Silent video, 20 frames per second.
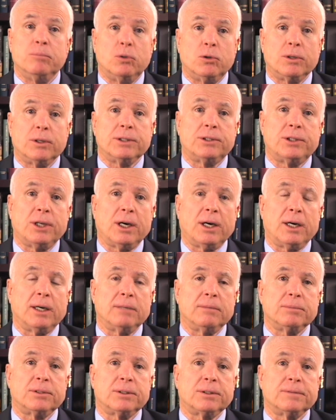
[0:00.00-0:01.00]
more
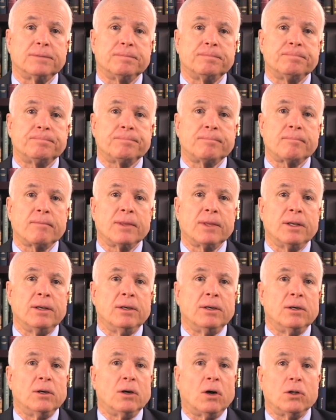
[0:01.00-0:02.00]
jobs.
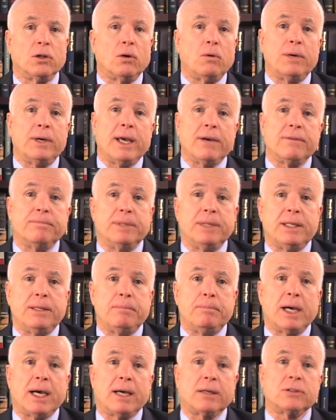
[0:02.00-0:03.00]
Although we have many
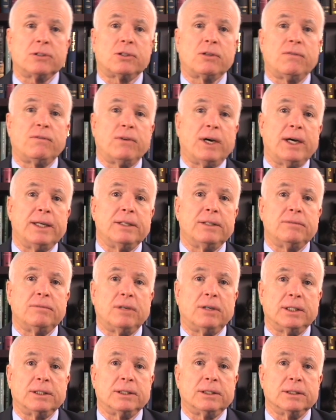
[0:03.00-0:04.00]
battles to fight in
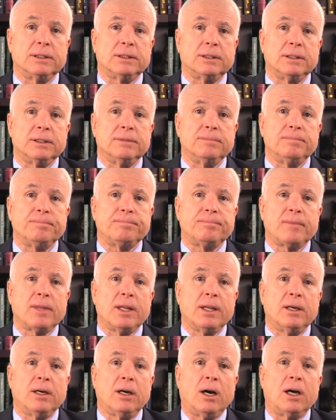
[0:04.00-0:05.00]
Washington,
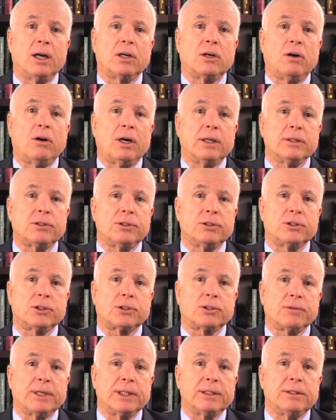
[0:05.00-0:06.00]
our cause is
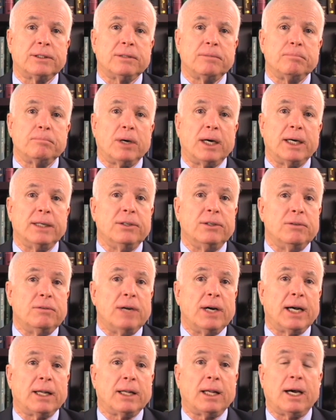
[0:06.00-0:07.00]
strengthened by new
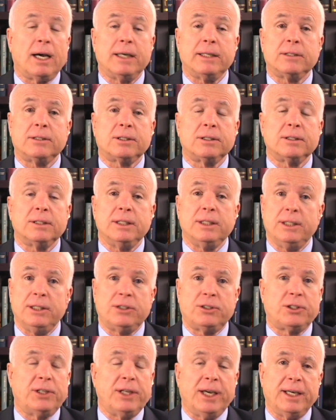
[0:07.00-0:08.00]
allies
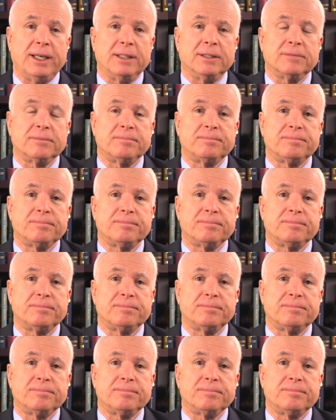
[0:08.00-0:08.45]
each day.